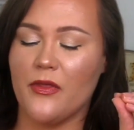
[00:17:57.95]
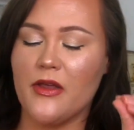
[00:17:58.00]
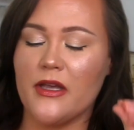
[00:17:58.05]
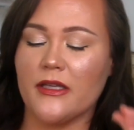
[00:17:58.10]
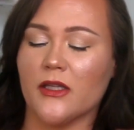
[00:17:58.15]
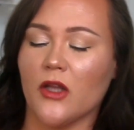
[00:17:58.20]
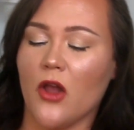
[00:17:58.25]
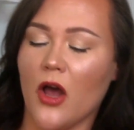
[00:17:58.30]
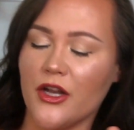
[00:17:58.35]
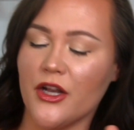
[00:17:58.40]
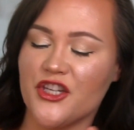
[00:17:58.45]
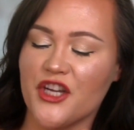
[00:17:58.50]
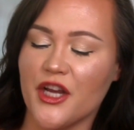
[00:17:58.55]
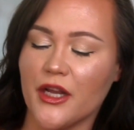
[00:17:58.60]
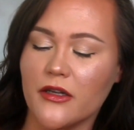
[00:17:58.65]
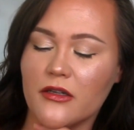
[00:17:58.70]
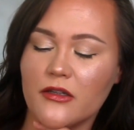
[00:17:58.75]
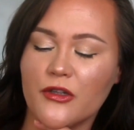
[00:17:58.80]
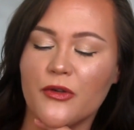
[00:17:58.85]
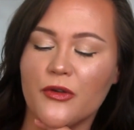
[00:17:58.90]
This launch
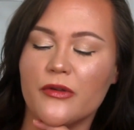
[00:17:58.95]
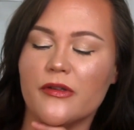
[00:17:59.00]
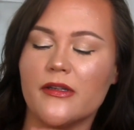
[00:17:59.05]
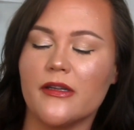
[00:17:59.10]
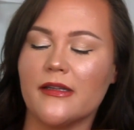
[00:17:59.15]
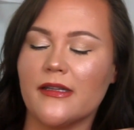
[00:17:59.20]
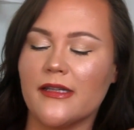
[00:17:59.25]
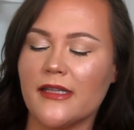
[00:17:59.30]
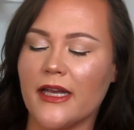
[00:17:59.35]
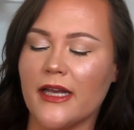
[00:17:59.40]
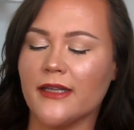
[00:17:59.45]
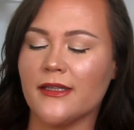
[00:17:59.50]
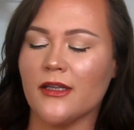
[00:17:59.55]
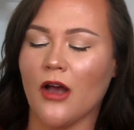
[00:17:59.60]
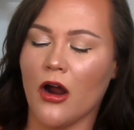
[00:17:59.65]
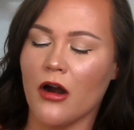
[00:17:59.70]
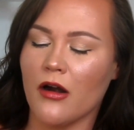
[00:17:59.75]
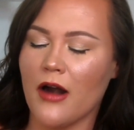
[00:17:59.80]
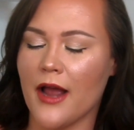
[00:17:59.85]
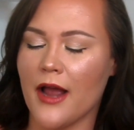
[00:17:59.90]
includes six
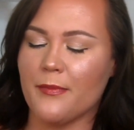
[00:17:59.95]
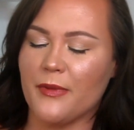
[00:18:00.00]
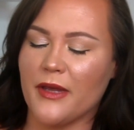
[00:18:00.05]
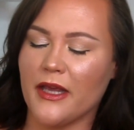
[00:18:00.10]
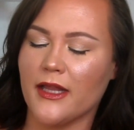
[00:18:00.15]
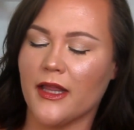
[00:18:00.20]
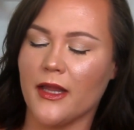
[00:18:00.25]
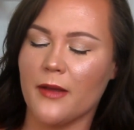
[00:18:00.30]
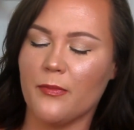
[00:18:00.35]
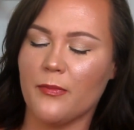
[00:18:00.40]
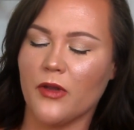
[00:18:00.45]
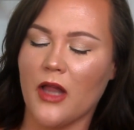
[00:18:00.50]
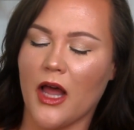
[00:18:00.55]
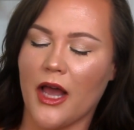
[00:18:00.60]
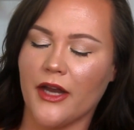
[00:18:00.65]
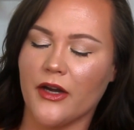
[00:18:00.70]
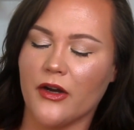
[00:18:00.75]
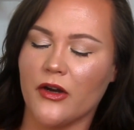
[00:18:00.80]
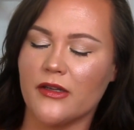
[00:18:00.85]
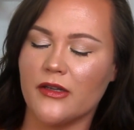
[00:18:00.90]
RIP lip
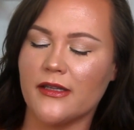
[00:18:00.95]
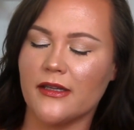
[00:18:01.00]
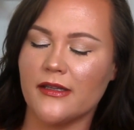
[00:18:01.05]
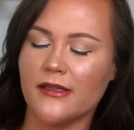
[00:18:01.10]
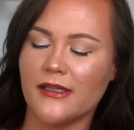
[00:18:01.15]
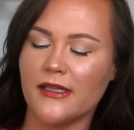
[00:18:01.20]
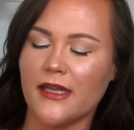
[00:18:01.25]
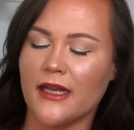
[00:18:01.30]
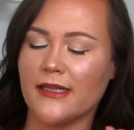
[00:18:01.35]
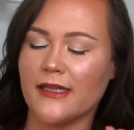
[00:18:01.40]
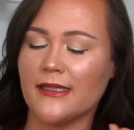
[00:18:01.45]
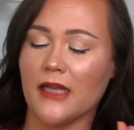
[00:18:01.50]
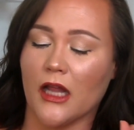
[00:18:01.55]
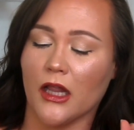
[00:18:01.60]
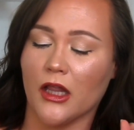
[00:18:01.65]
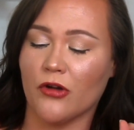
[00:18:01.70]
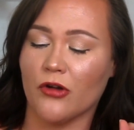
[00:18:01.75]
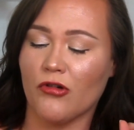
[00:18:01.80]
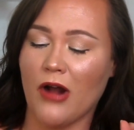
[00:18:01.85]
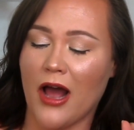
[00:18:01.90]
liners, six
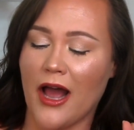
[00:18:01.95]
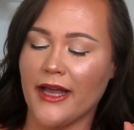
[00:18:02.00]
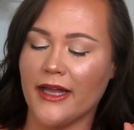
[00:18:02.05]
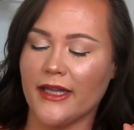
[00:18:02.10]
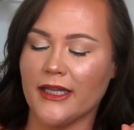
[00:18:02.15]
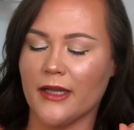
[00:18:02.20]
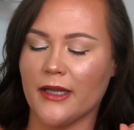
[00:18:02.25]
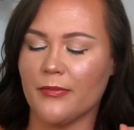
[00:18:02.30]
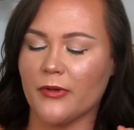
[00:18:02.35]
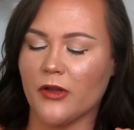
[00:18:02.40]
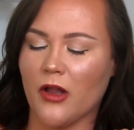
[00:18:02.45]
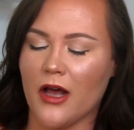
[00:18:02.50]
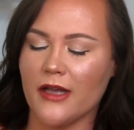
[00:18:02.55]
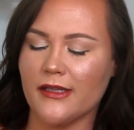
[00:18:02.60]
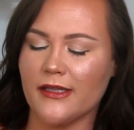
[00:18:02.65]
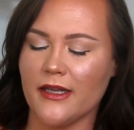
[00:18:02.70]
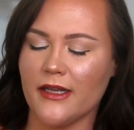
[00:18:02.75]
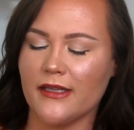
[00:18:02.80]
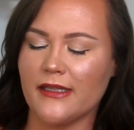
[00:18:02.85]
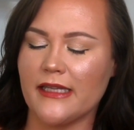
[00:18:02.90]
Le Riot lip
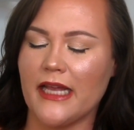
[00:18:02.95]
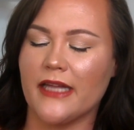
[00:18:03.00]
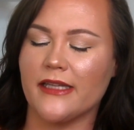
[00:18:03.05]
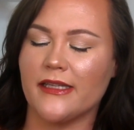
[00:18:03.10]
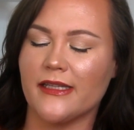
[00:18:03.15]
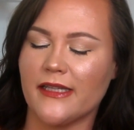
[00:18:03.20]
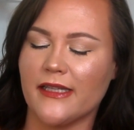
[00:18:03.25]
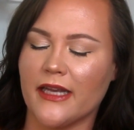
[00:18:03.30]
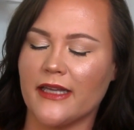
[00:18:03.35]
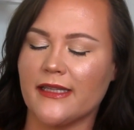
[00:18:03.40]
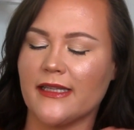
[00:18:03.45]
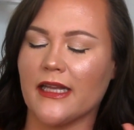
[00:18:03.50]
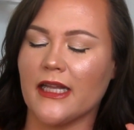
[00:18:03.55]
glosses, and six